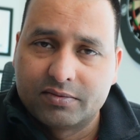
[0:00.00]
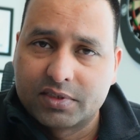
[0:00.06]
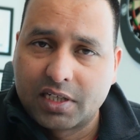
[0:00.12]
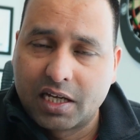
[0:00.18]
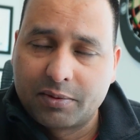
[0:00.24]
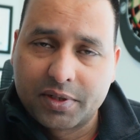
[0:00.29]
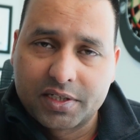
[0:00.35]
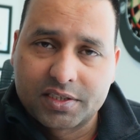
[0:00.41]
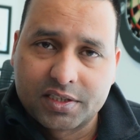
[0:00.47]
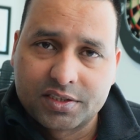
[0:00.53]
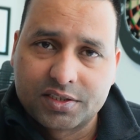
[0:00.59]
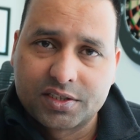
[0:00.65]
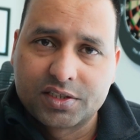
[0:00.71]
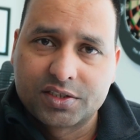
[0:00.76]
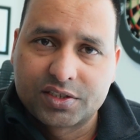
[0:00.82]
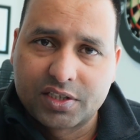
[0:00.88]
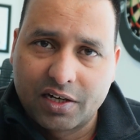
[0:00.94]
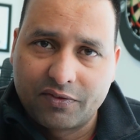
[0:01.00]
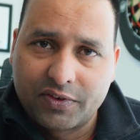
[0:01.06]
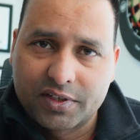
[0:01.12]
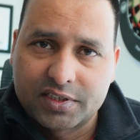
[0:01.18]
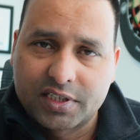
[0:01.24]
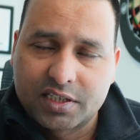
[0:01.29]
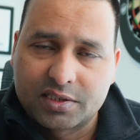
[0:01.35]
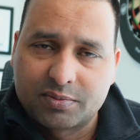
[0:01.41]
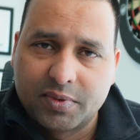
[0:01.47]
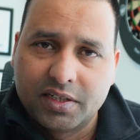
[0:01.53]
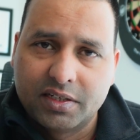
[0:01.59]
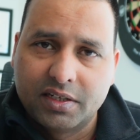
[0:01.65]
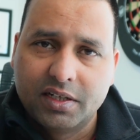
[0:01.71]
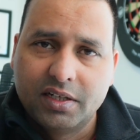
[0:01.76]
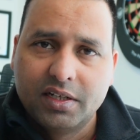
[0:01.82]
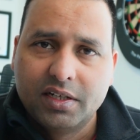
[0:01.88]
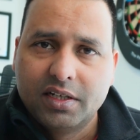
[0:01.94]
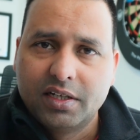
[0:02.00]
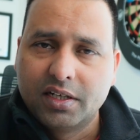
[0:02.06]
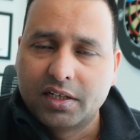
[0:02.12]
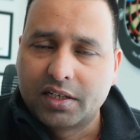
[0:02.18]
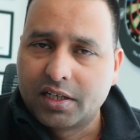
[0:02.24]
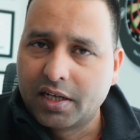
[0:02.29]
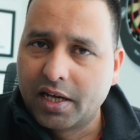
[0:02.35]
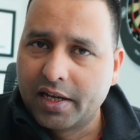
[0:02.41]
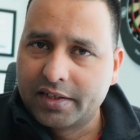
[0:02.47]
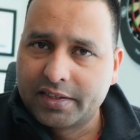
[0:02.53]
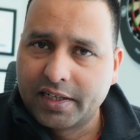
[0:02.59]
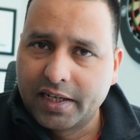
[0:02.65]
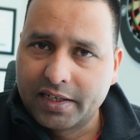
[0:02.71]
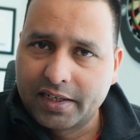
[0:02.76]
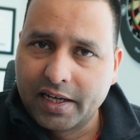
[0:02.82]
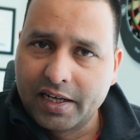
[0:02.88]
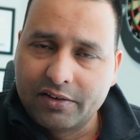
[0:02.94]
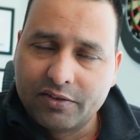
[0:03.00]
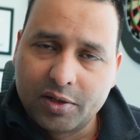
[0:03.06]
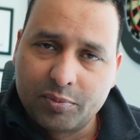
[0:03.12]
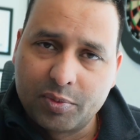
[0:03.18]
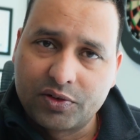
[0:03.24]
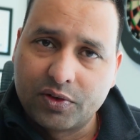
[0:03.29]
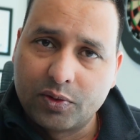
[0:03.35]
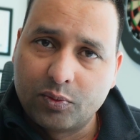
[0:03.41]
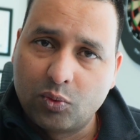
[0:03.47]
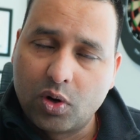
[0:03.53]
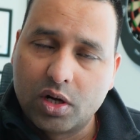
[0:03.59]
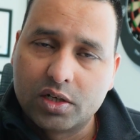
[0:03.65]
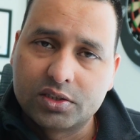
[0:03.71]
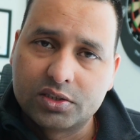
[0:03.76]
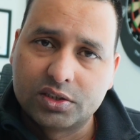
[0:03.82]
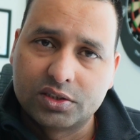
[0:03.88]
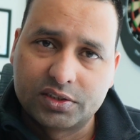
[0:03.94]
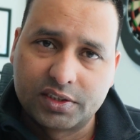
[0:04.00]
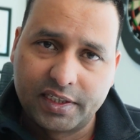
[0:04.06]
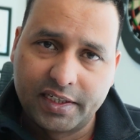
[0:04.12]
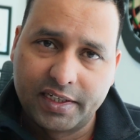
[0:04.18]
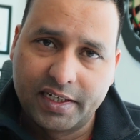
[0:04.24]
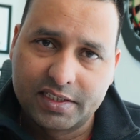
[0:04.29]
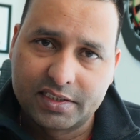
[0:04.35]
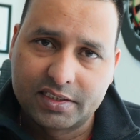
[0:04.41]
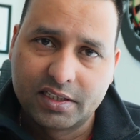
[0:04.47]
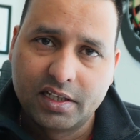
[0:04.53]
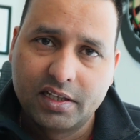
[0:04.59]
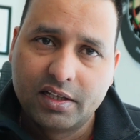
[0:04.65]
Cyber Essentials self-assessment can take anywhere between 1 to 3 days